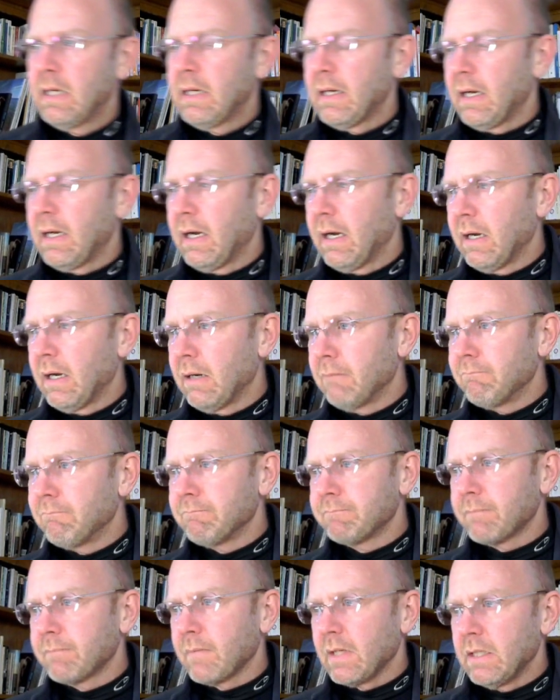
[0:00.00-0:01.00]

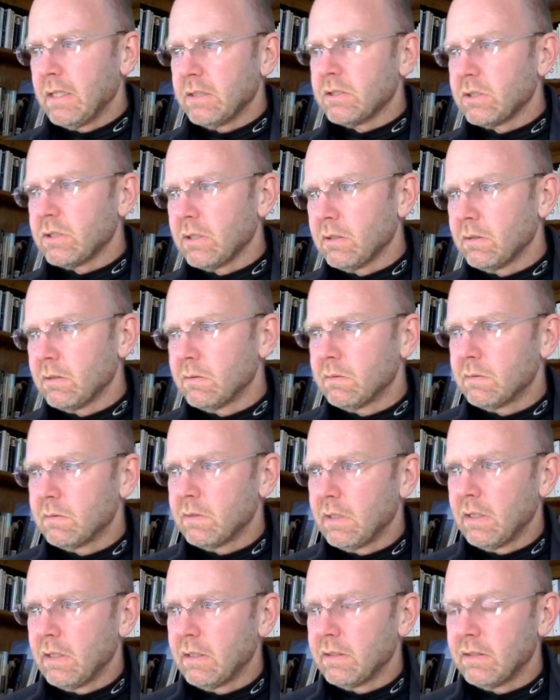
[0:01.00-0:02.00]
and
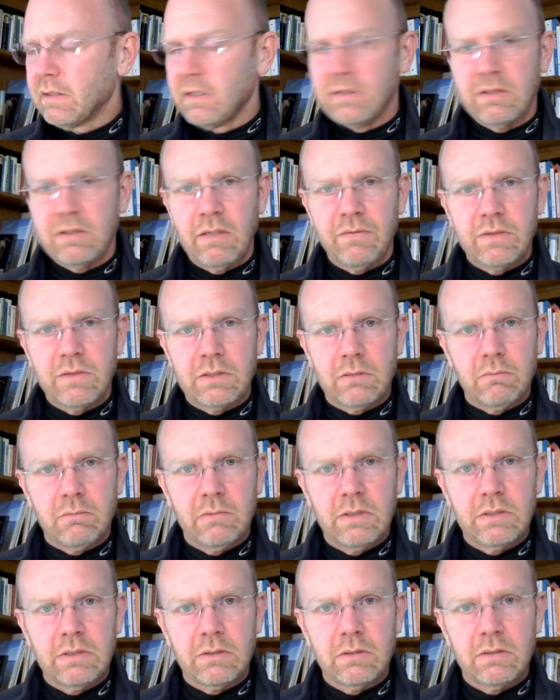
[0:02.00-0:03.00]
so this stuff is
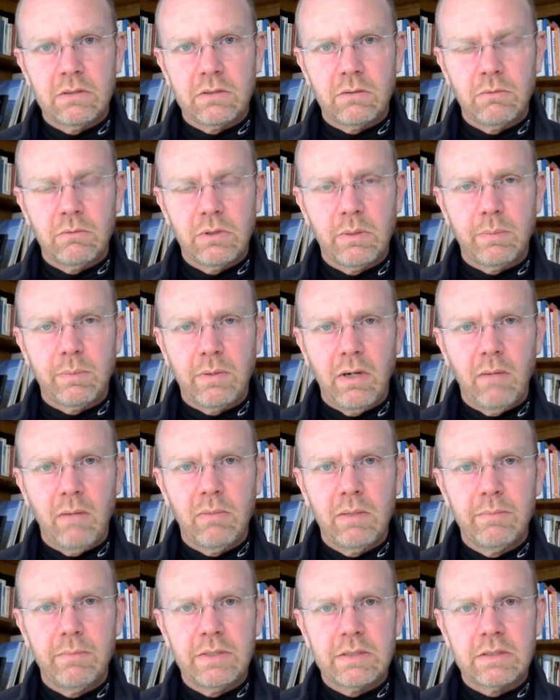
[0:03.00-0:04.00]
a real
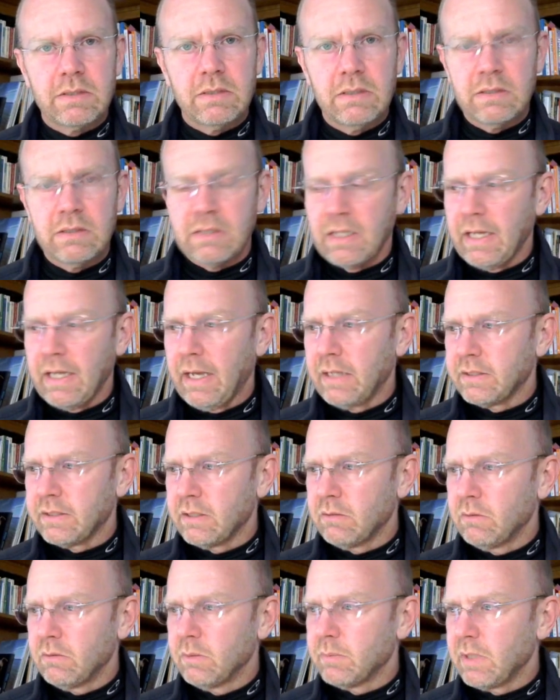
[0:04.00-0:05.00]
problem. It's a gas
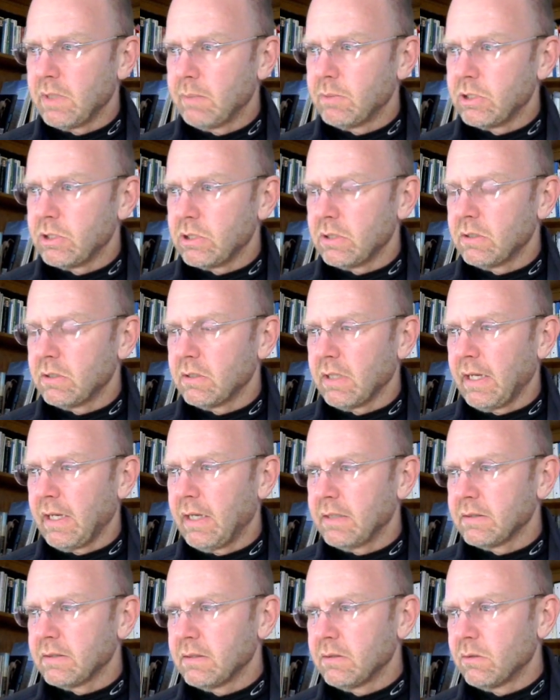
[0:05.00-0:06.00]
at room temperature, a
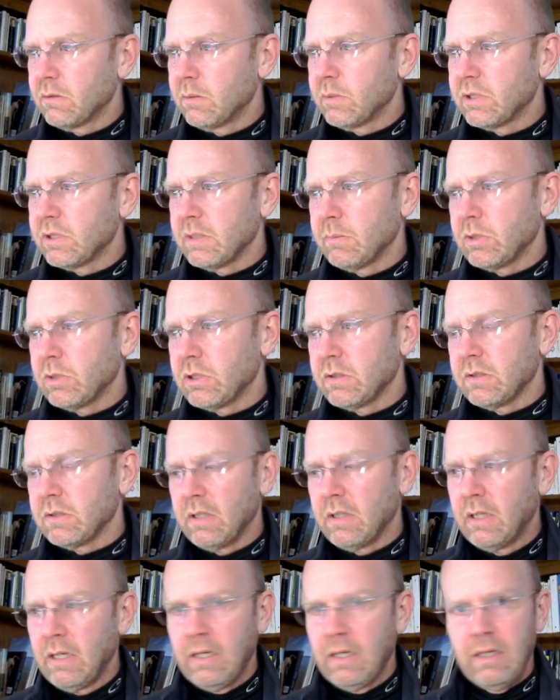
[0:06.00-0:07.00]
gas at normal temperatures,
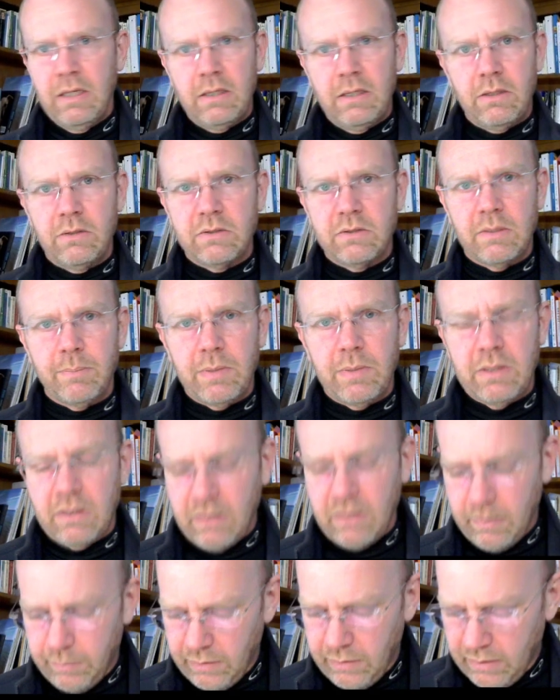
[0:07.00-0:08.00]
and goes up into
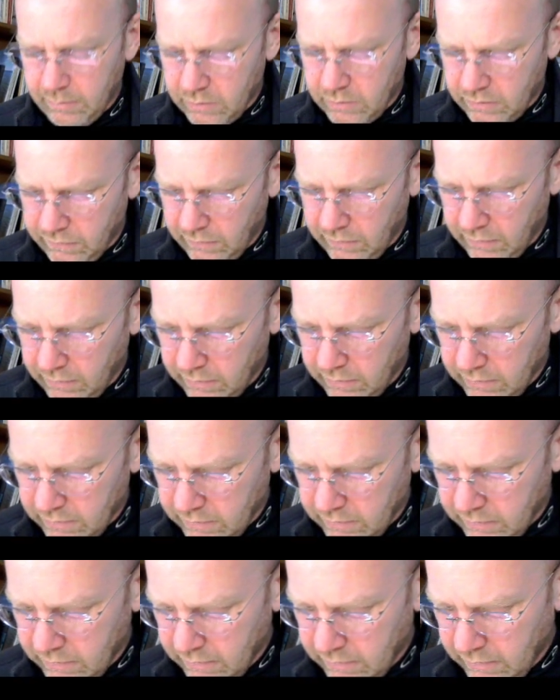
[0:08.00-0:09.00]
the upper atmosphere, and
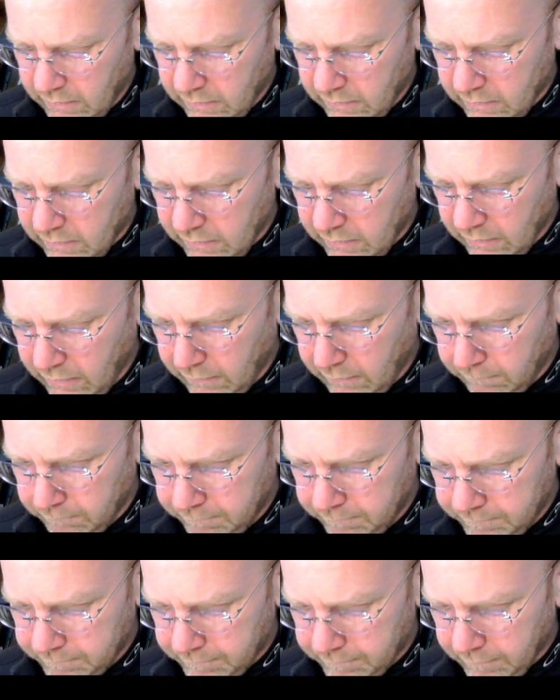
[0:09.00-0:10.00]
it's
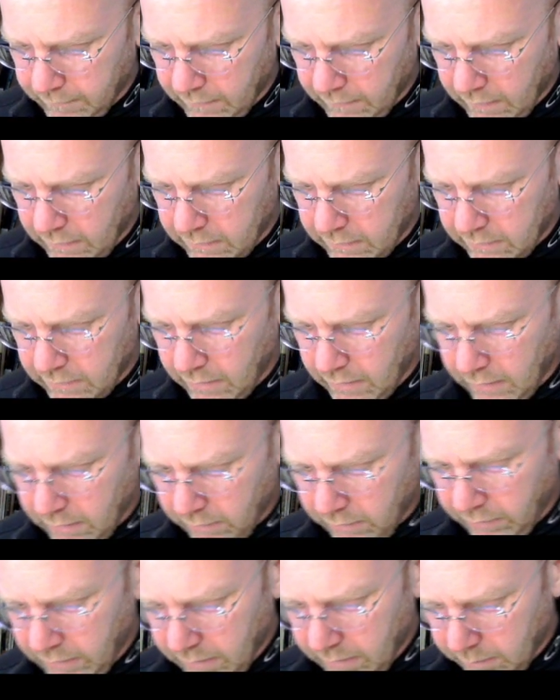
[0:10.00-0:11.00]
not a
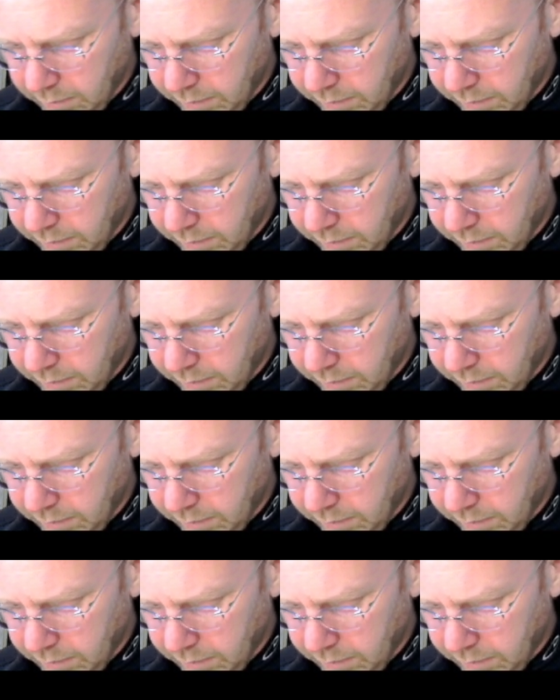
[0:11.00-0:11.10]
great